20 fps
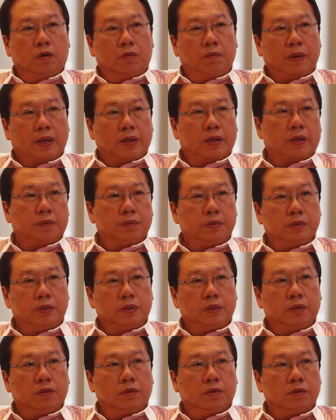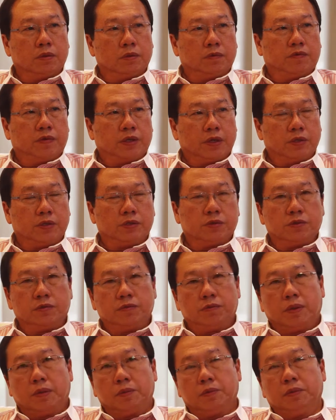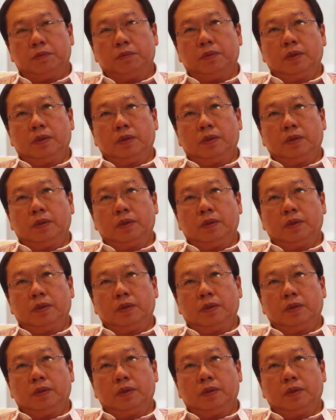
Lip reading: bankruptcy or financial problem,